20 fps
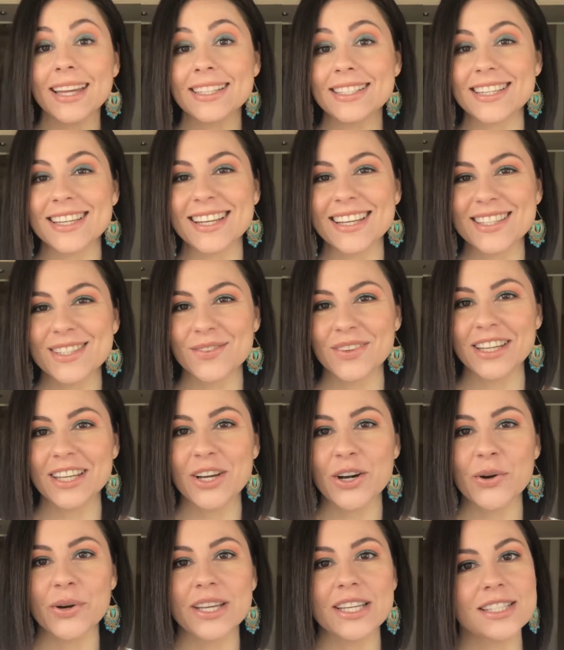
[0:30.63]
And today's
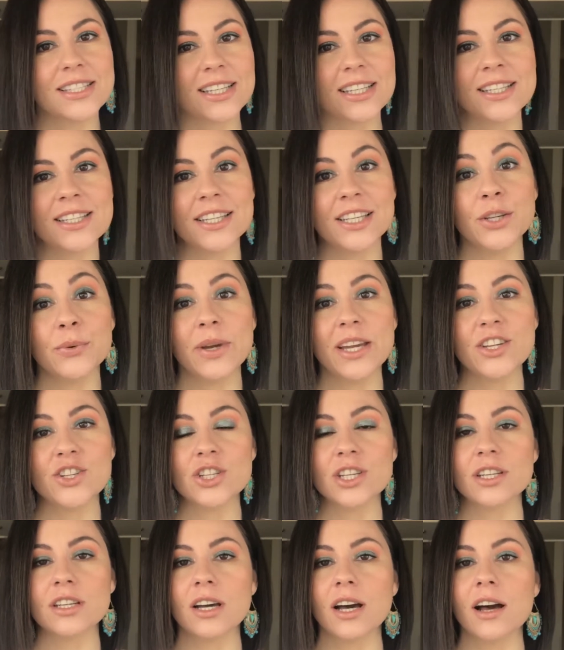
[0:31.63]
video is a
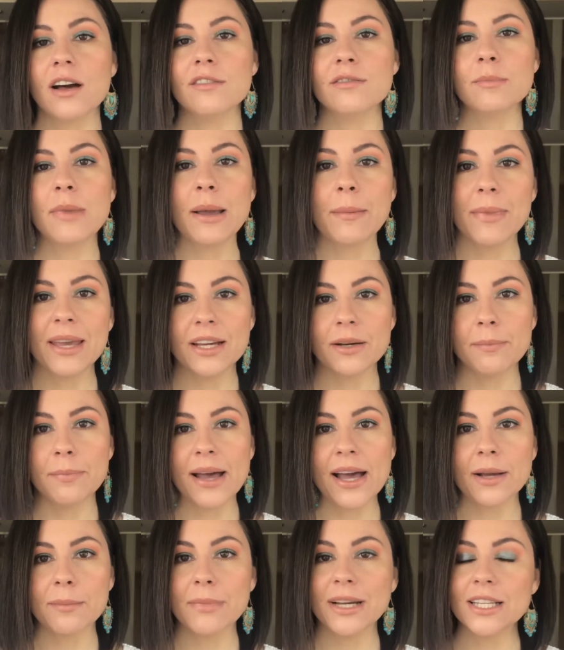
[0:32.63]
continuation of my Makeup
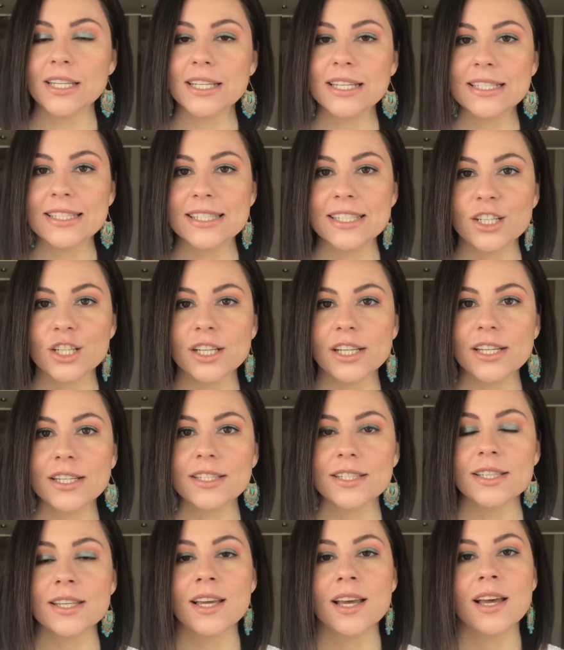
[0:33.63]
Bag Monday
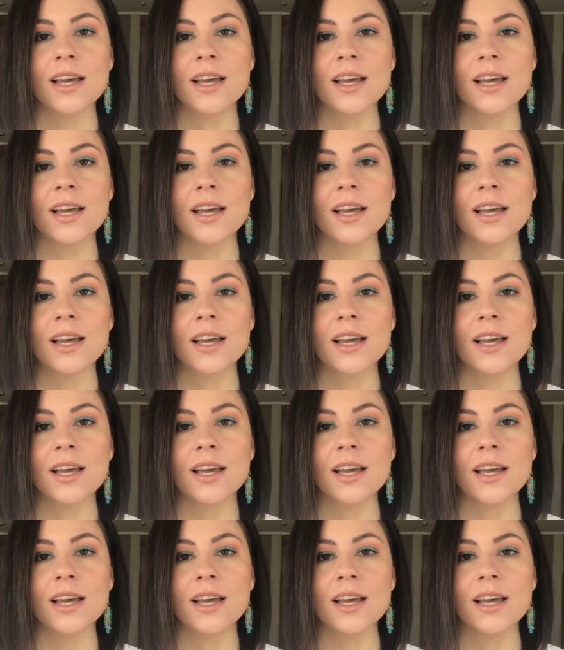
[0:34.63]
series.